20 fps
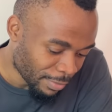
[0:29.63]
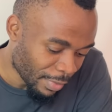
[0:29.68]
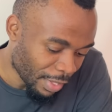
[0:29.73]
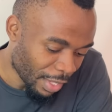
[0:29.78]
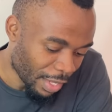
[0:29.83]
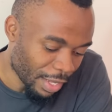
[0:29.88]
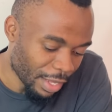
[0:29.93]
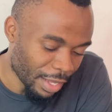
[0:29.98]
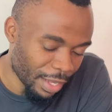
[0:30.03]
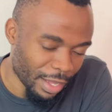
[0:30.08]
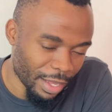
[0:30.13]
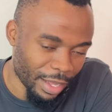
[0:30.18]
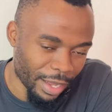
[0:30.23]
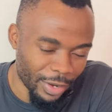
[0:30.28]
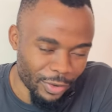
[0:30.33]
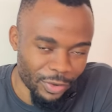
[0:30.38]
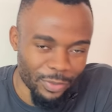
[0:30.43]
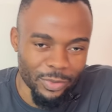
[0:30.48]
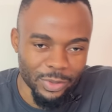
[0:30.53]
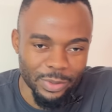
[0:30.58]
Uh, I
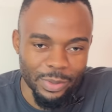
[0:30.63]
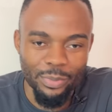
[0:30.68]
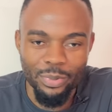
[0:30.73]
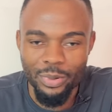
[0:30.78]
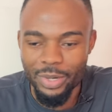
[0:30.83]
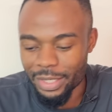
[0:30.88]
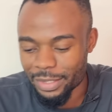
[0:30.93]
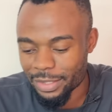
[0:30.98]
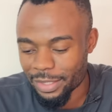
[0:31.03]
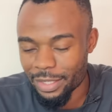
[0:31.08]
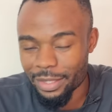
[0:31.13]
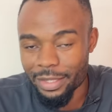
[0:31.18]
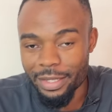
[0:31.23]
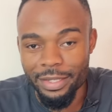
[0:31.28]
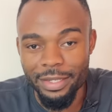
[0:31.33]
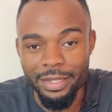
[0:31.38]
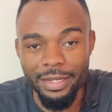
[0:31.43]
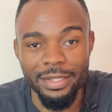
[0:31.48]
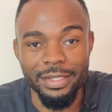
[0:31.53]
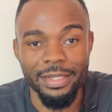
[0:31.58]
know most people are saying that
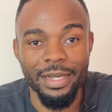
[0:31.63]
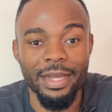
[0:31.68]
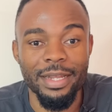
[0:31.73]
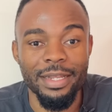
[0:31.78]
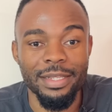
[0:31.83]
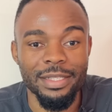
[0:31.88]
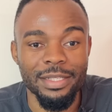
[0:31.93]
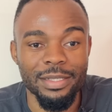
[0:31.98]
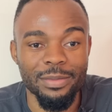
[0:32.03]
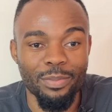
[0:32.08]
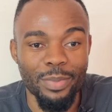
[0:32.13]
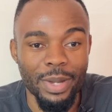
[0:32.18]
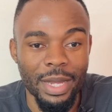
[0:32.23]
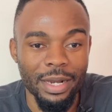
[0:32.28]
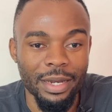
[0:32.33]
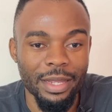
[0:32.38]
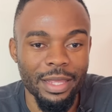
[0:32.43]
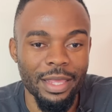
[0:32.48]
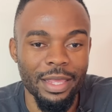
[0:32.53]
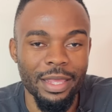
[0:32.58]
the design is
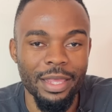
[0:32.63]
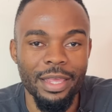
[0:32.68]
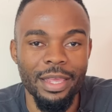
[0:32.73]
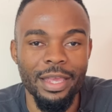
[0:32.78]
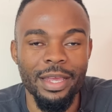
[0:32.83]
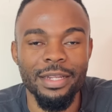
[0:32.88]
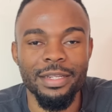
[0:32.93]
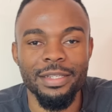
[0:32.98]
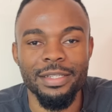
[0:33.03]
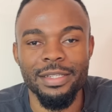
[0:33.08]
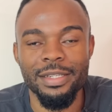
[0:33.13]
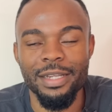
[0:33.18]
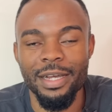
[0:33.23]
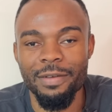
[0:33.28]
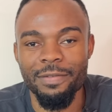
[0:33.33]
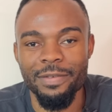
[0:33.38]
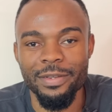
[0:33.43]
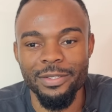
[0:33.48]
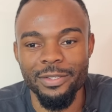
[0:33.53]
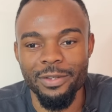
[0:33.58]
bulky and
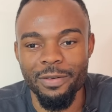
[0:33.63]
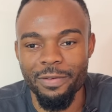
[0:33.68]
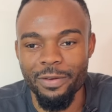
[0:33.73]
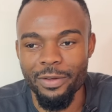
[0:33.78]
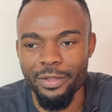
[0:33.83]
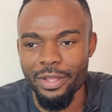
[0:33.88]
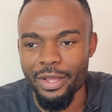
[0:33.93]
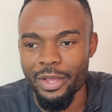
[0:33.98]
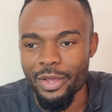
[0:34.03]
stuff and so forth.